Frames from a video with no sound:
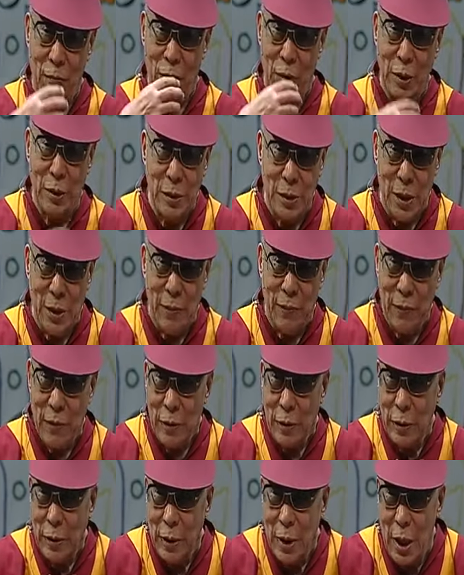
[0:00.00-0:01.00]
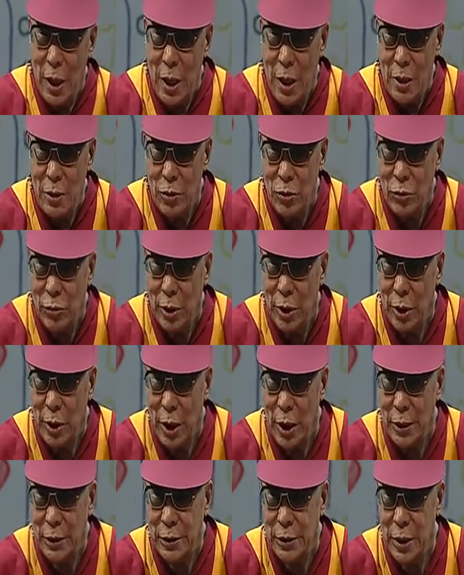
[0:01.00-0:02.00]
oneself, then you can
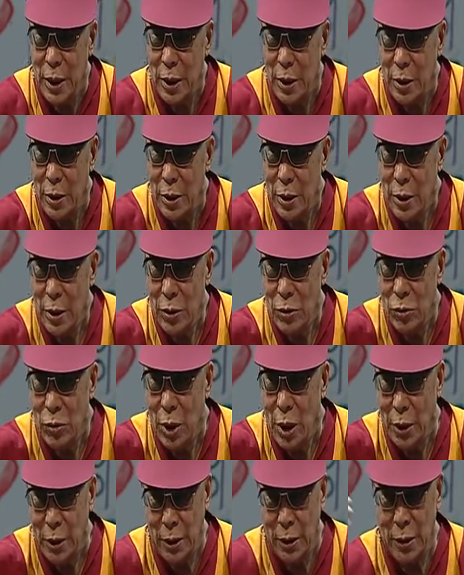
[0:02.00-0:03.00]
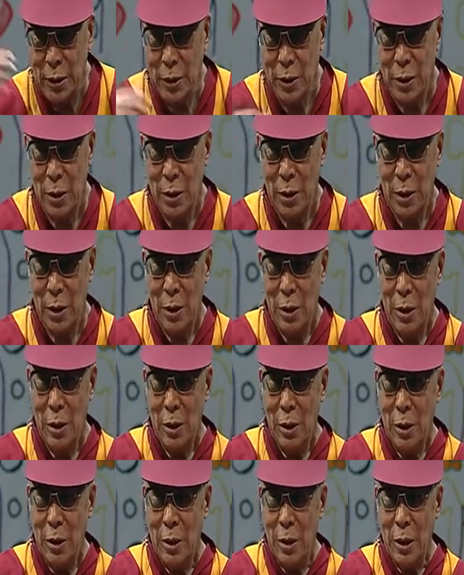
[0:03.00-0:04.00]
extend to others.
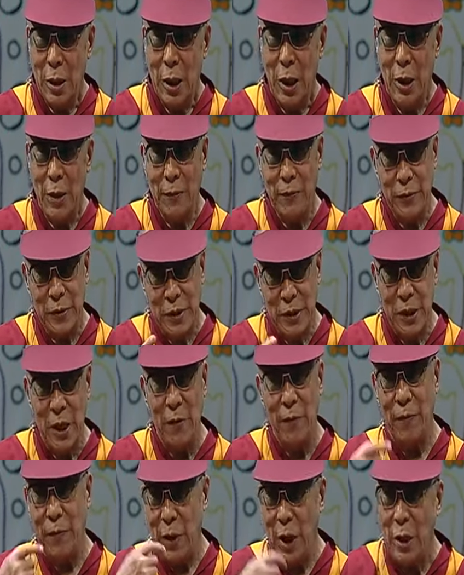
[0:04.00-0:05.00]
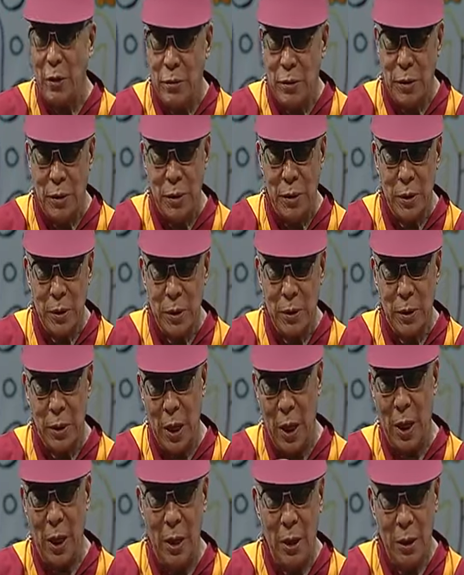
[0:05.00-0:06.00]
If self-hated,
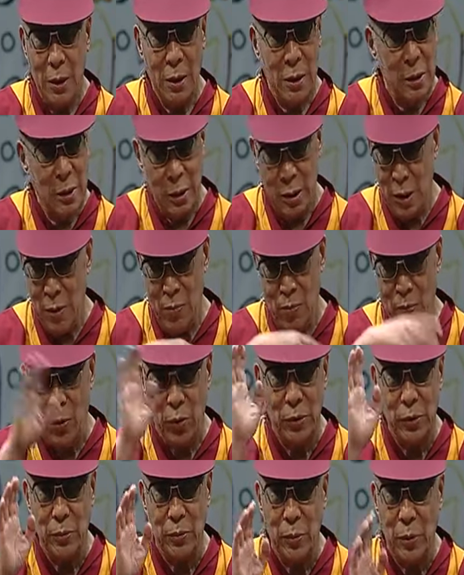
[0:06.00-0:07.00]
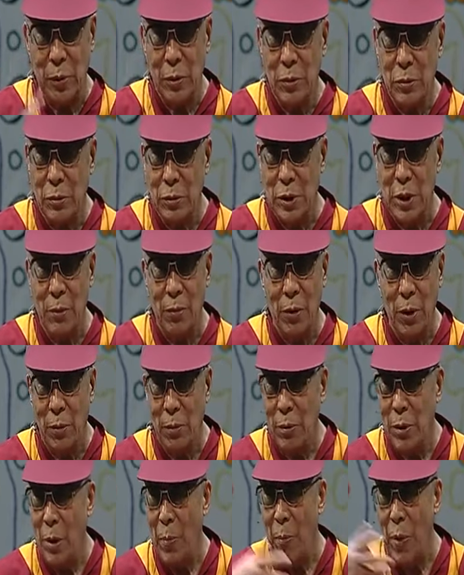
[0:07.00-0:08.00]
they are impossible to develop
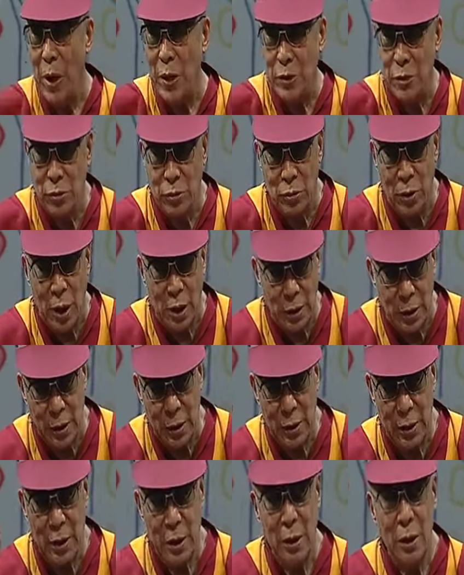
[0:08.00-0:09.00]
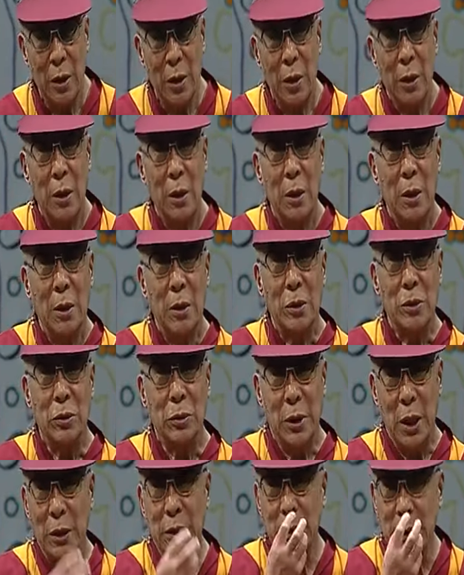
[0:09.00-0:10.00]
compassion to others. So
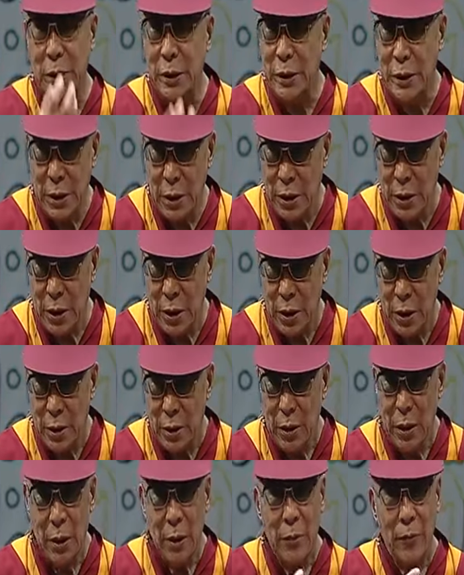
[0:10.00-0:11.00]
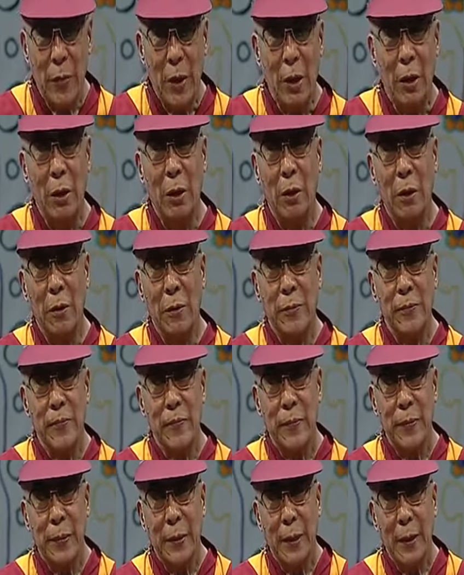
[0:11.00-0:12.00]
that's the seed. Uh,
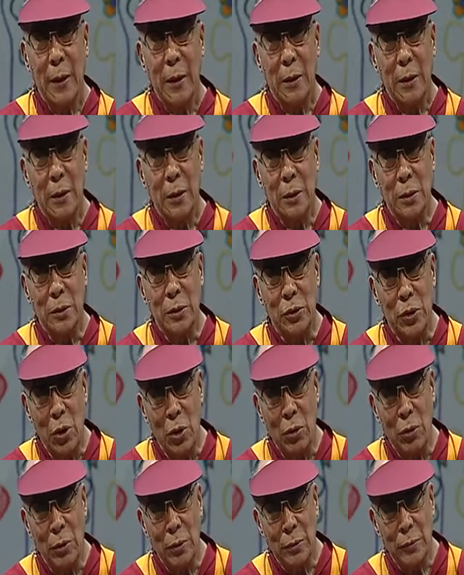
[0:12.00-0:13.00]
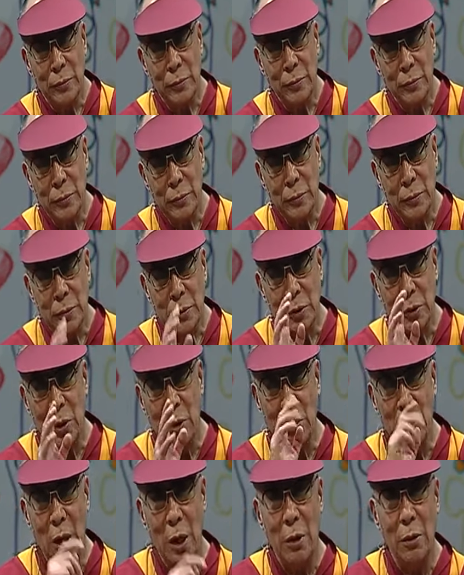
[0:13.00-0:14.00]
so,
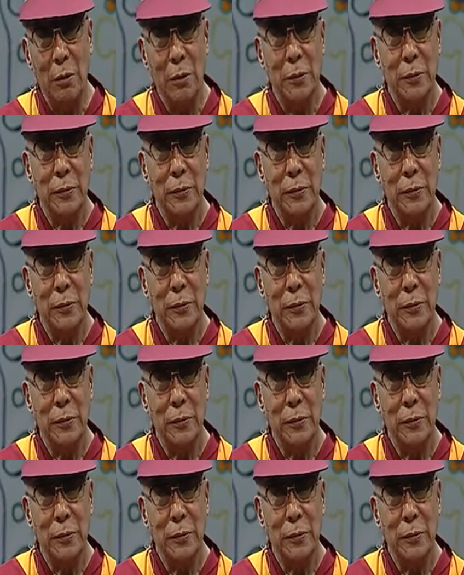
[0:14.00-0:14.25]
so now,